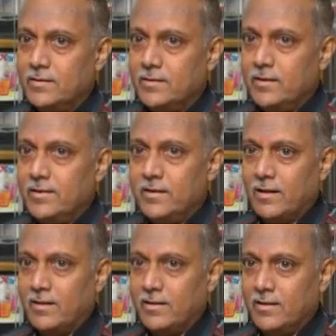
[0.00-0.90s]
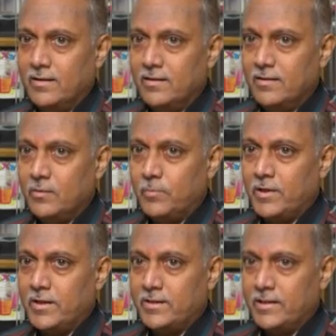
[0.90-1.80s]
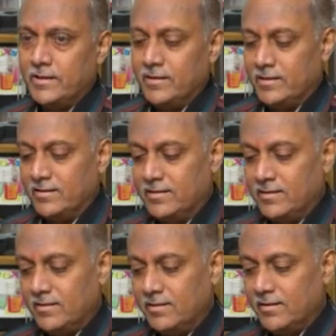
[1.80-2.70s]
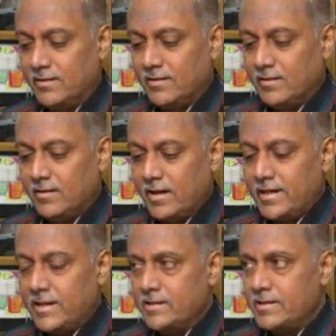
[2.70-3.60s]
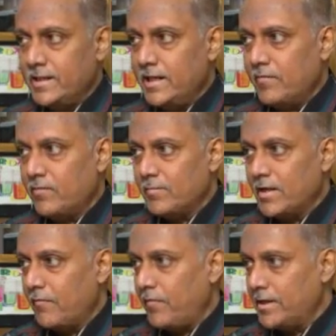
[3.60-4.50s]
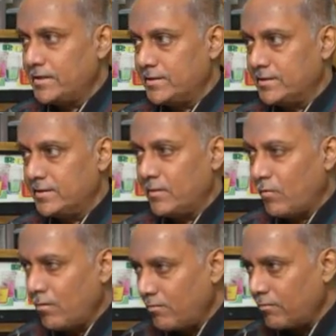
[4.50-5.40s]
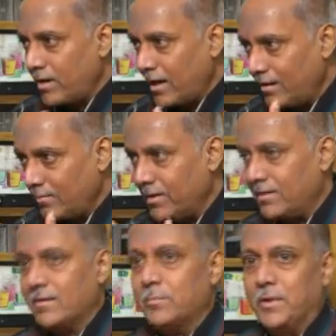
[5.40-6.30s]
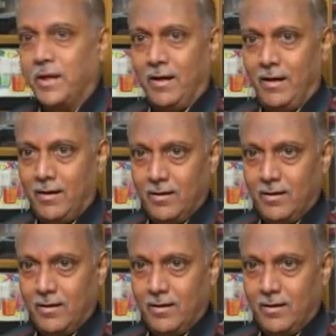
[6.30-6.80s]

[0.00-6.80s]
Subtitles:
Ingitani, upalakshaye. I can see it from their faces. They want to tell me something.